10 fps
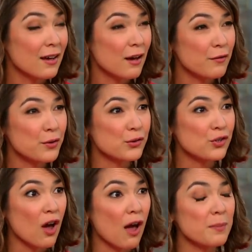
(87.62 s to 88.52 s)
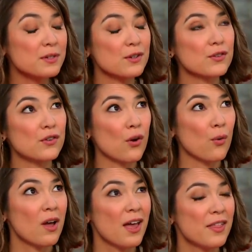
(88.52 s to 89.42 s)
of those mm. jobs.
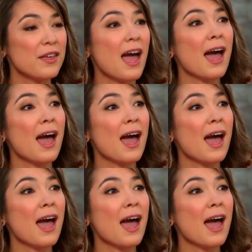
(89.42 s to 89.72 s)
So the